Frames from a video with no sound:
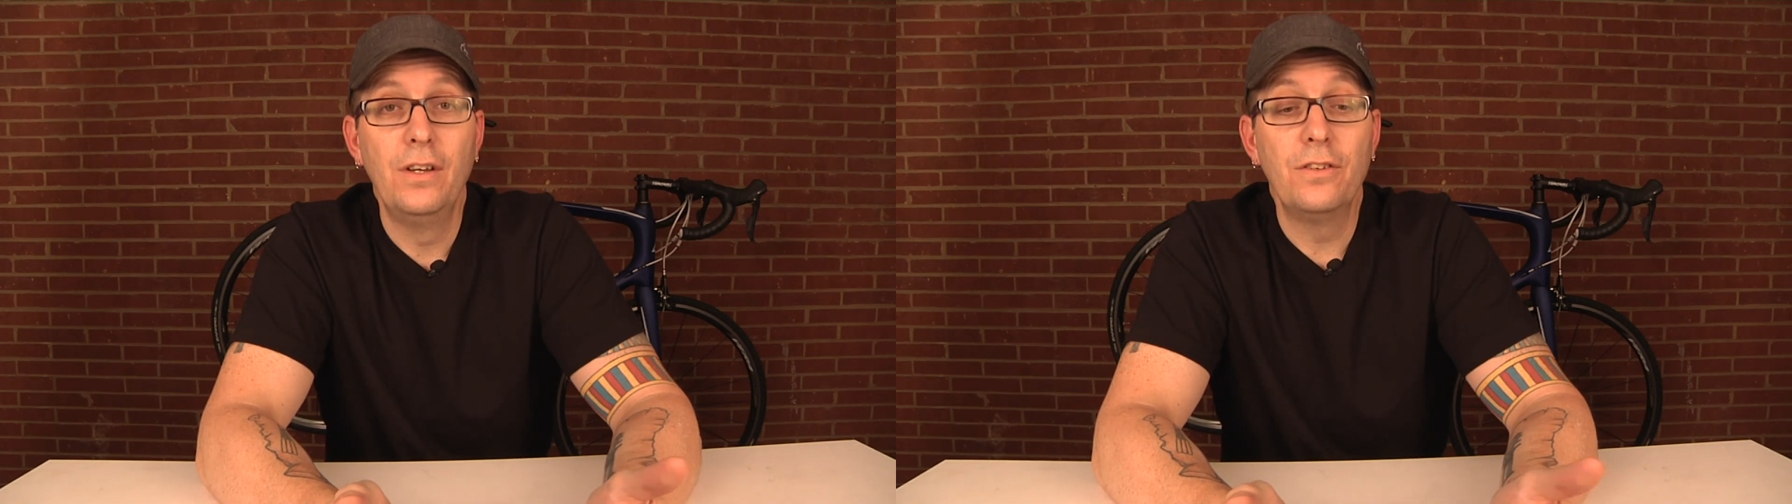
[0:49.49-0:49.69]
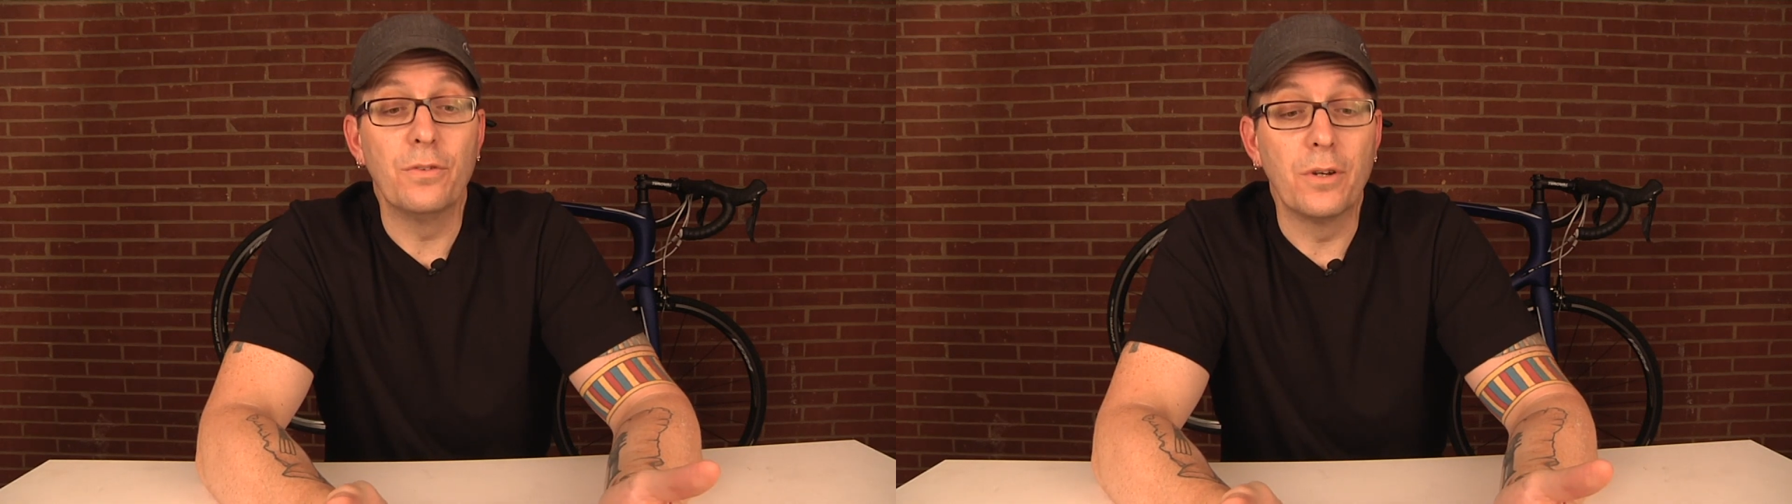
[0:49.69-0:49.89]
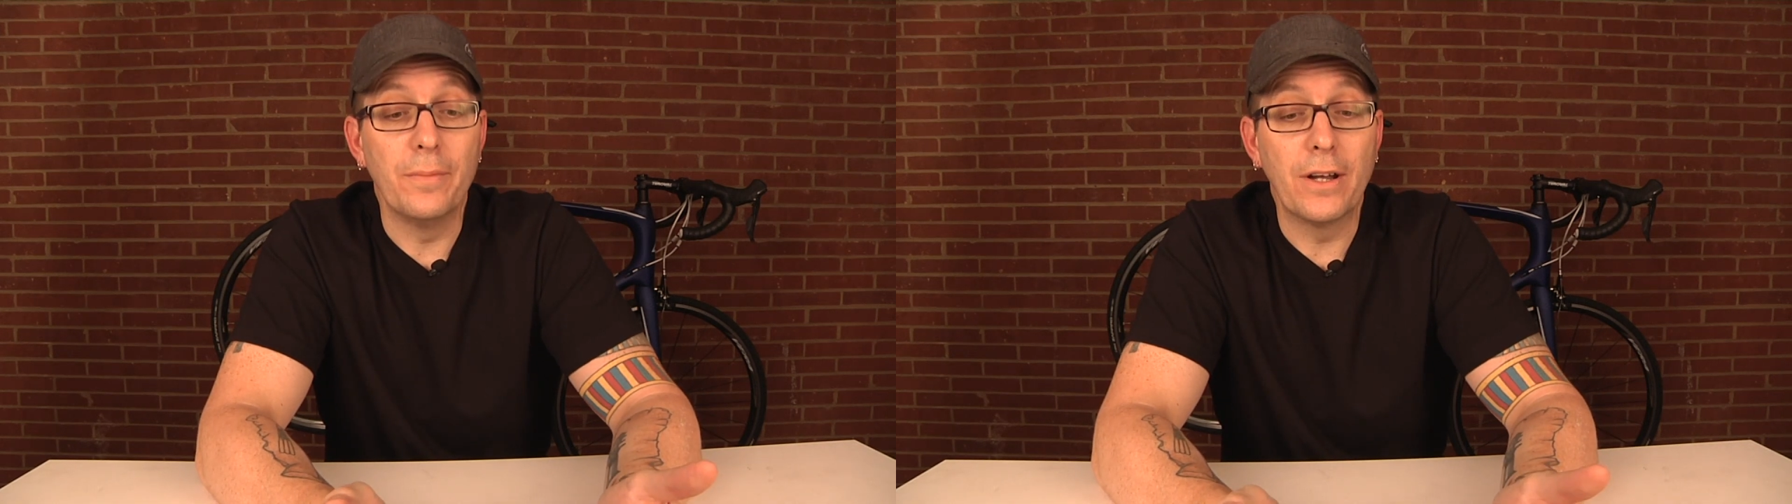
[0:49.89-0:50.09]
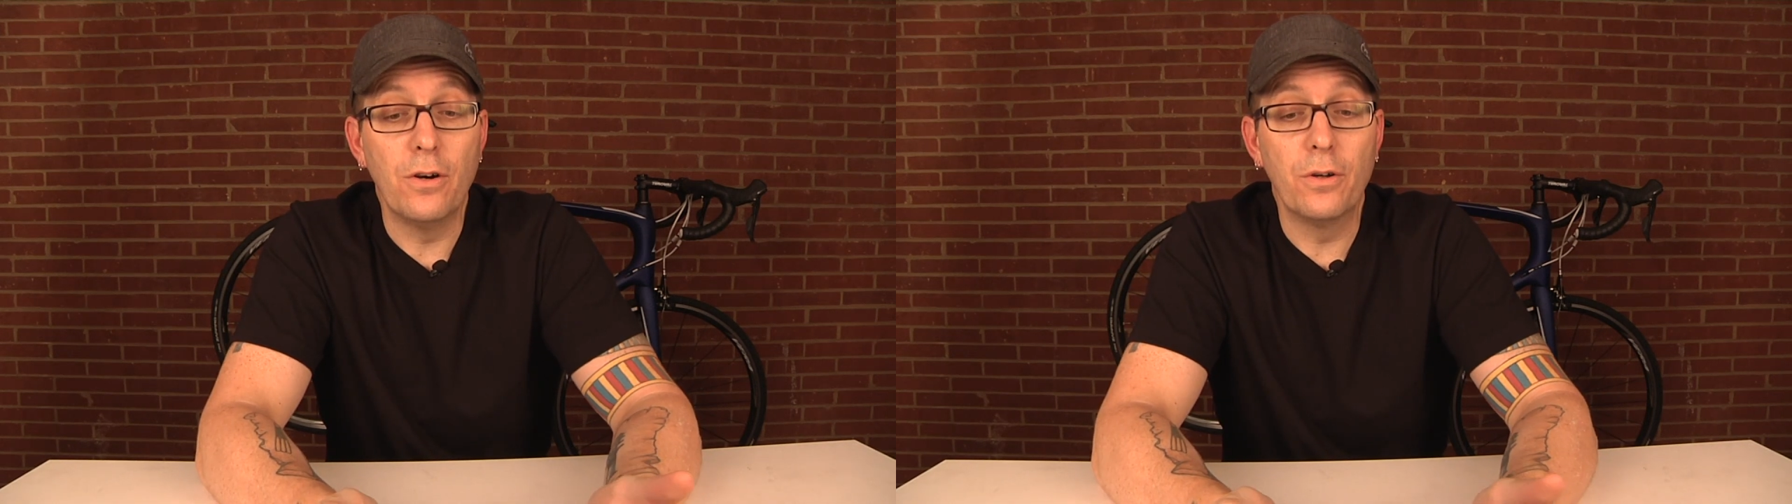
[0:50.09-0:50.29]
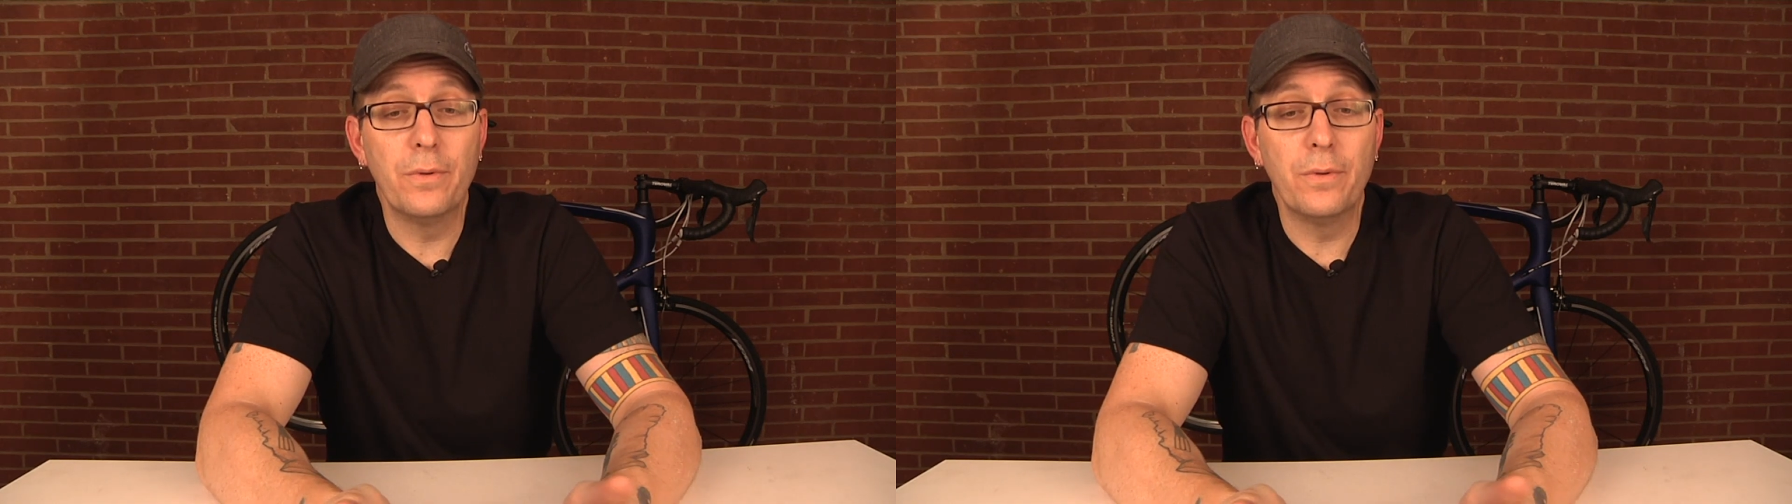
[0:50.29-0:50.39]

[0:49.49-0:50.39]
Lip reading: So what am I going